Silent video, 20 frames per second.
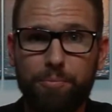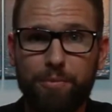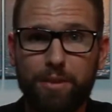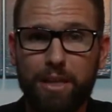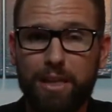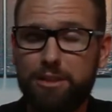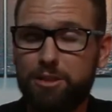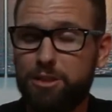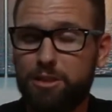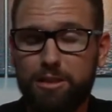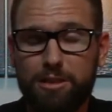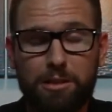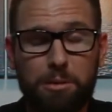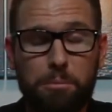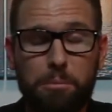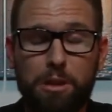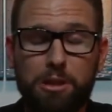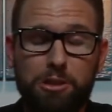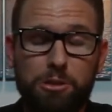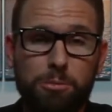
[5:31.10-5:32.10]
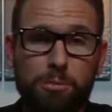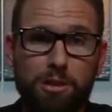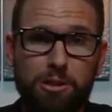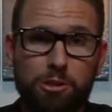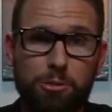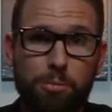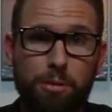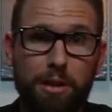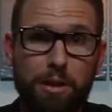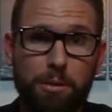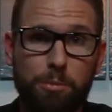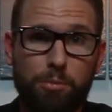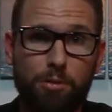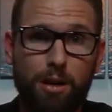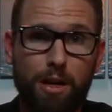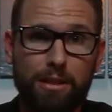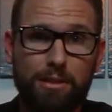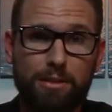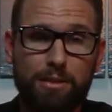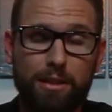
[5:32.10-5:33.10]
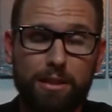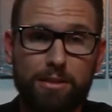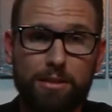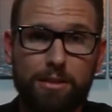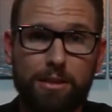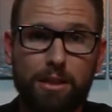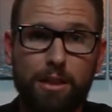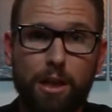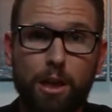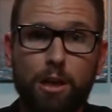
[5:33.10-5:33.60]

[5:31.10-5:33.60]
It's just a much better process.